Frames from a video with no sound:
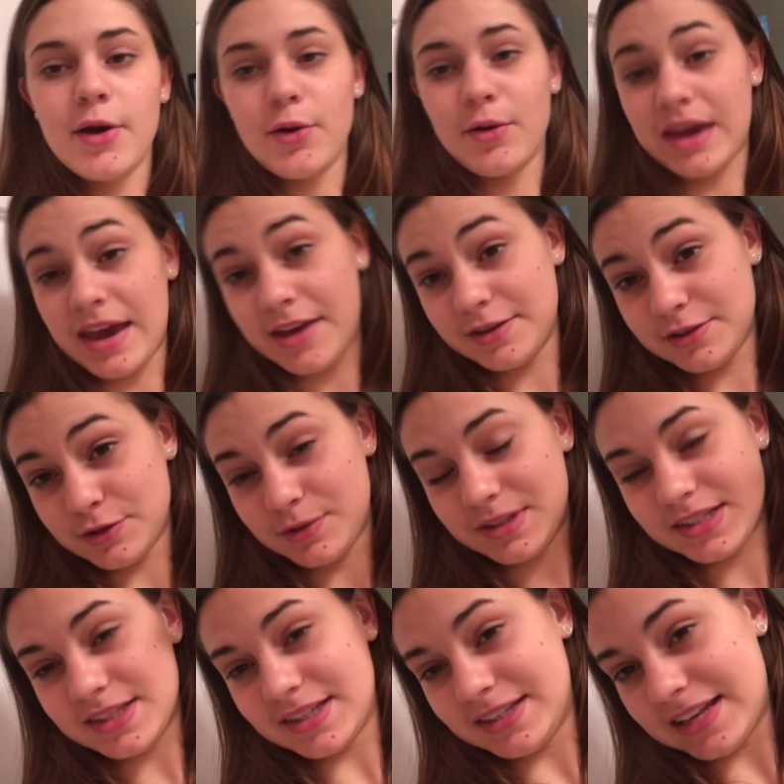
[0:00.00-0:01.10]
Okay, so
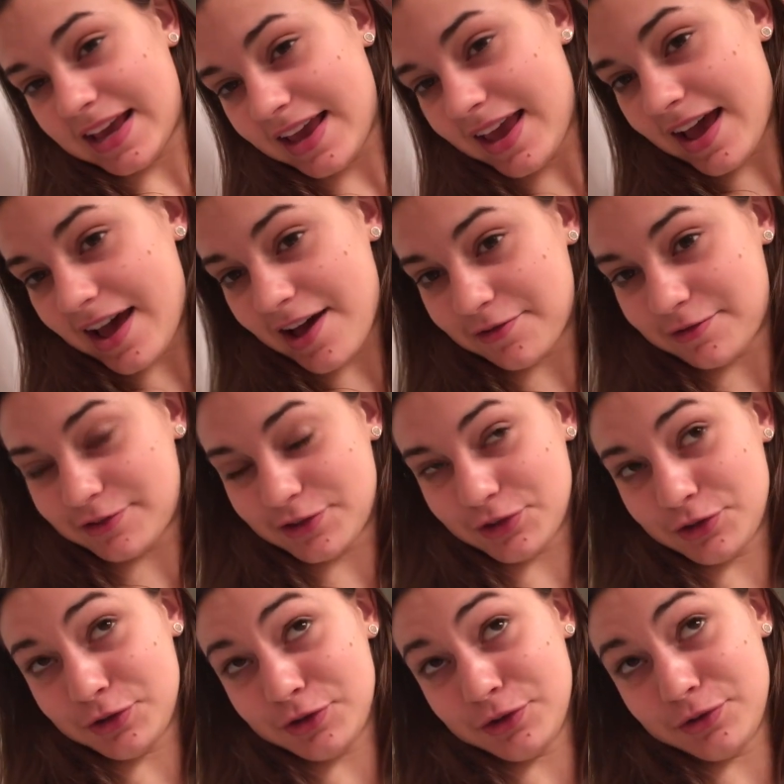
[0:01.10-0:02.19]
it's the day
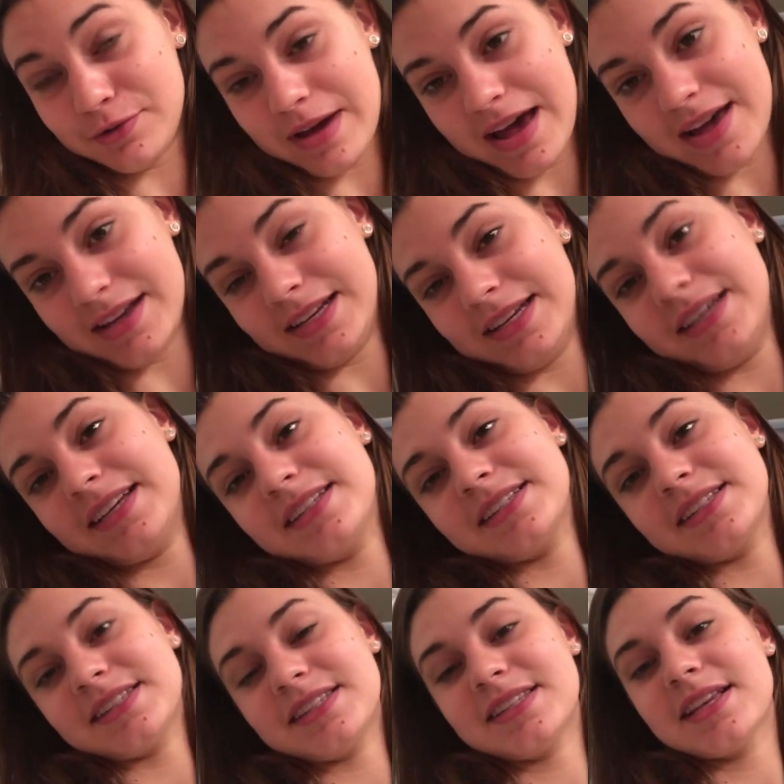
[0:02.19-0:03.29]
after
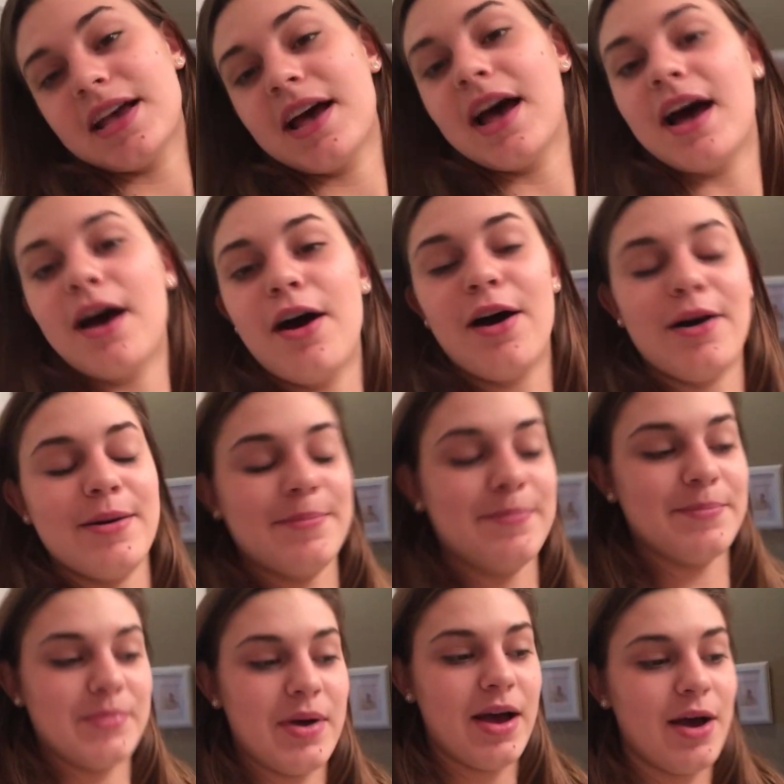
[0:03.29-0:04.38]
Radix.
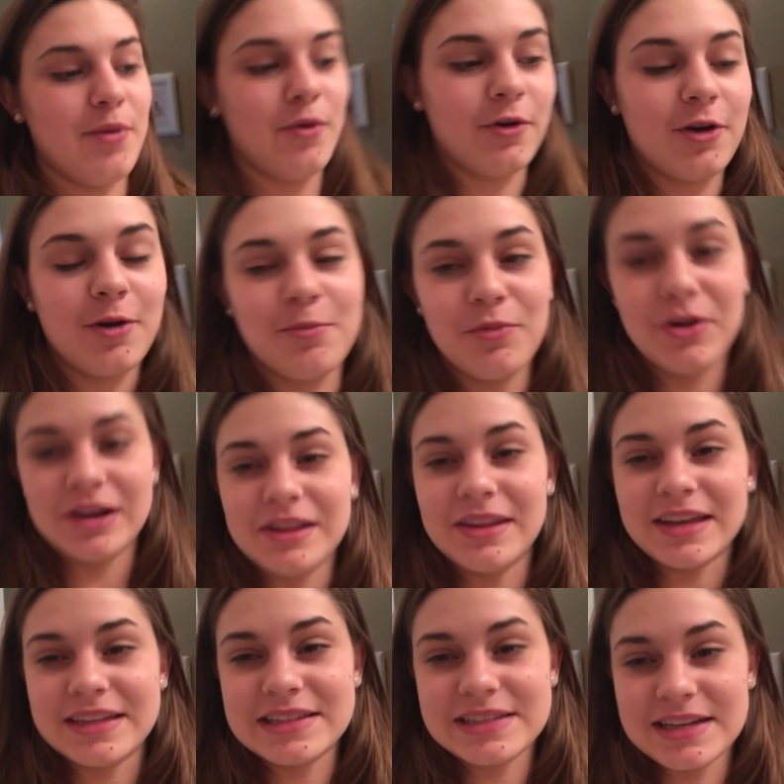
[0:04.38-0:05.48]
I woke up pretty
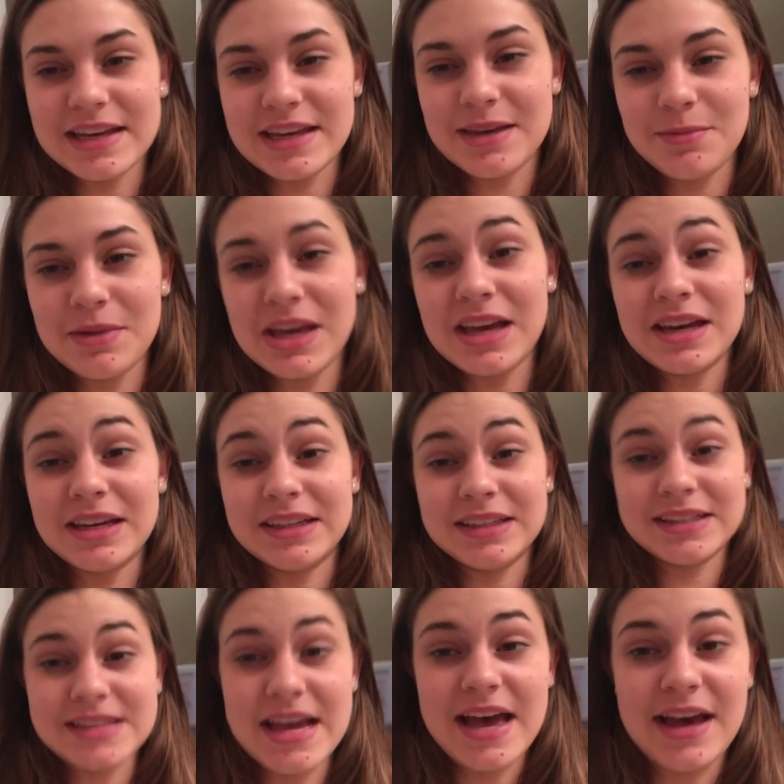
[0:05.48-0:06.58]
late today
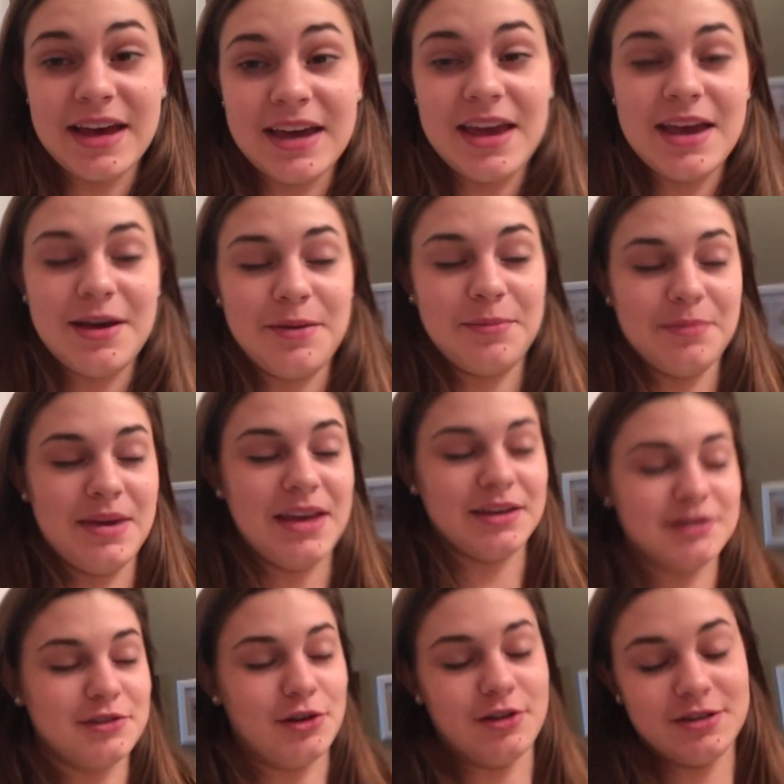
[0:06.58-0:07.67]
because I am
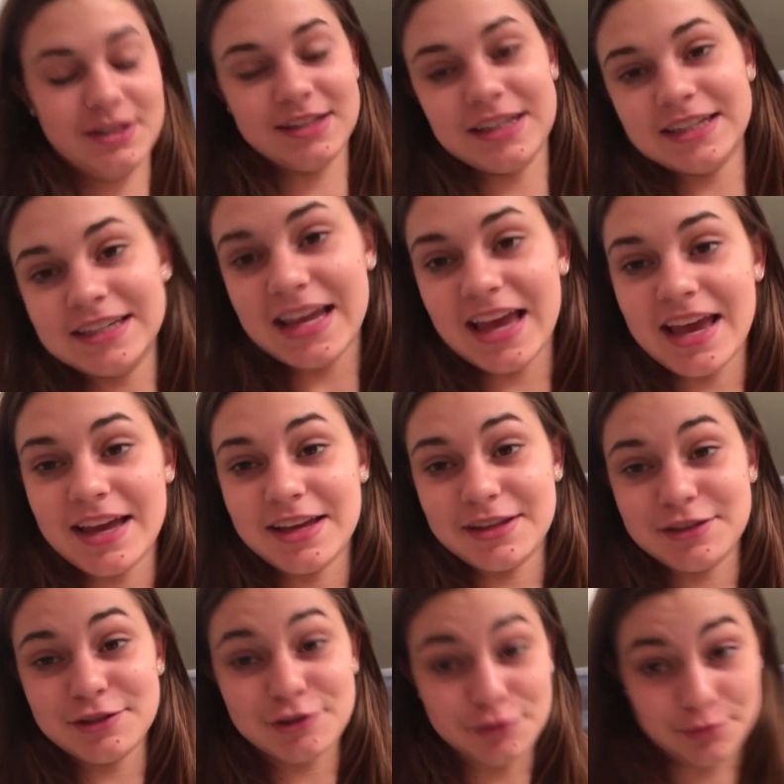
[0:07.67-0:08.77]
exhausted
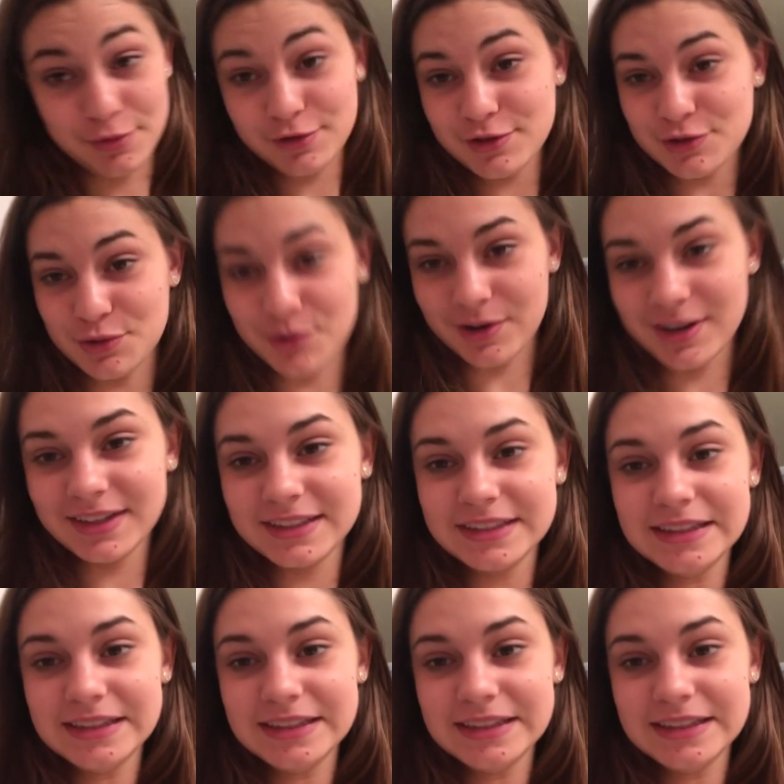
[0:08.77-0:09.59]
and super sore.